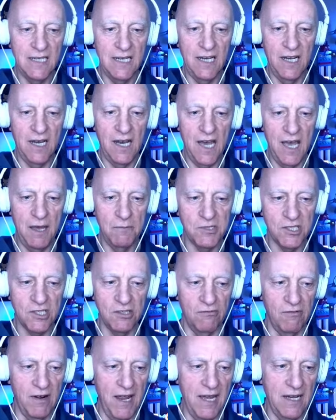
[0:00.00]
I'm
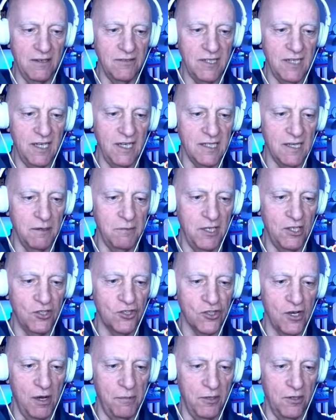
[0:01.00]
surrounded. I'm in
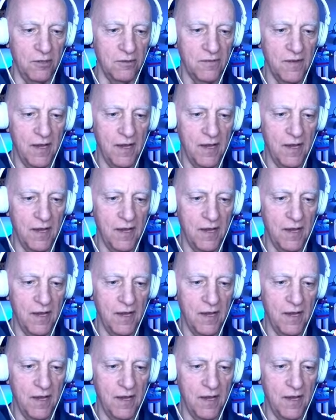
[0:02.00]
trouble.